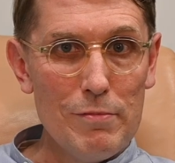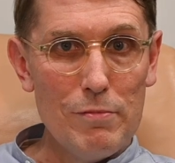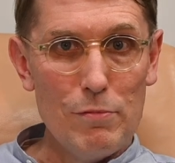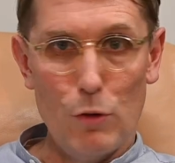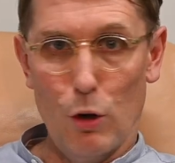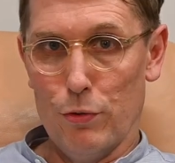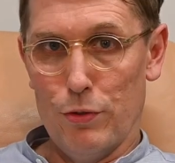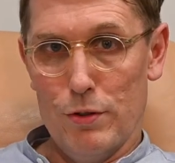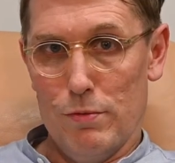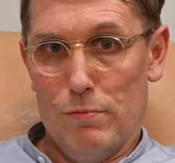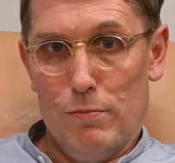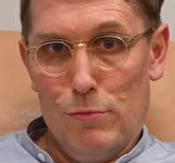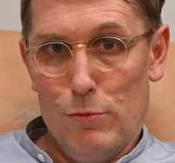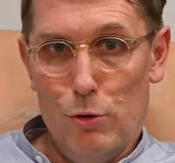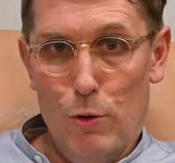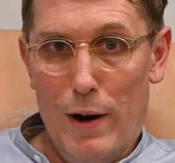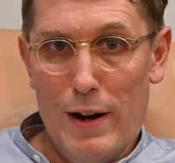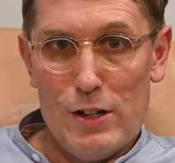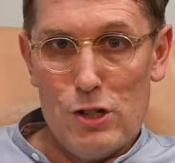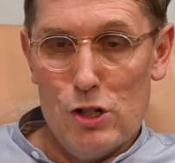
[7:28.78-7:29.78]
not that
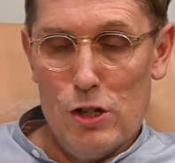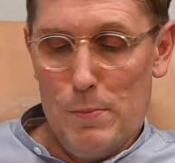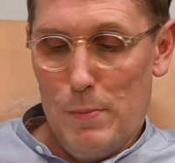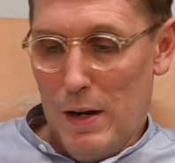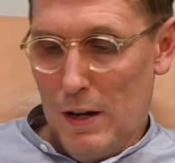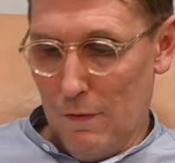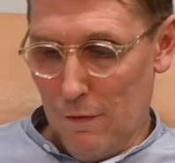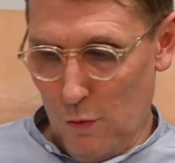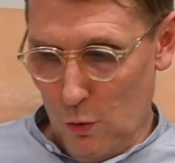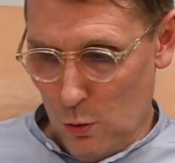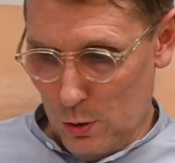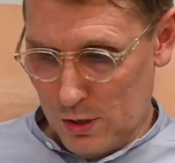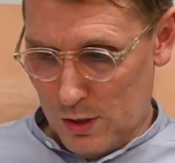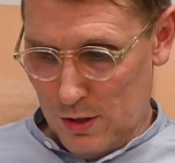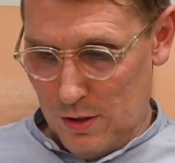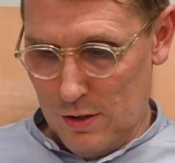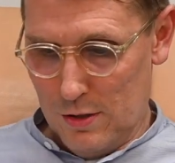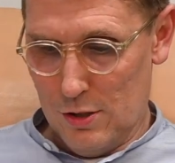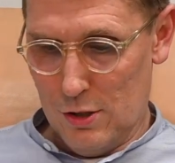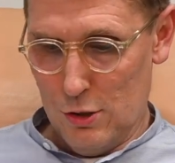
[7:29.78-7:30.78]
you're actually being
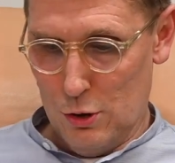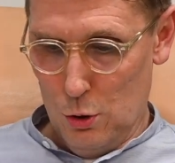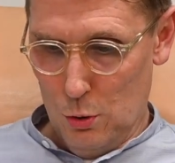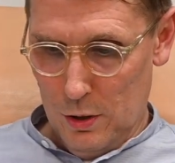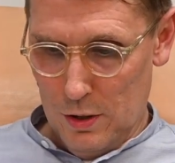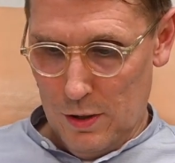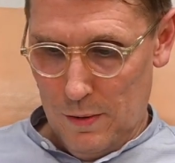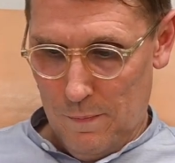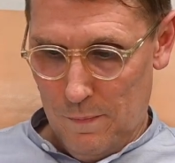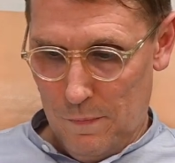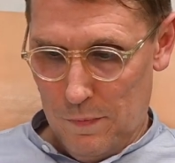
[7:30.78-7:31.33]
forced to do it.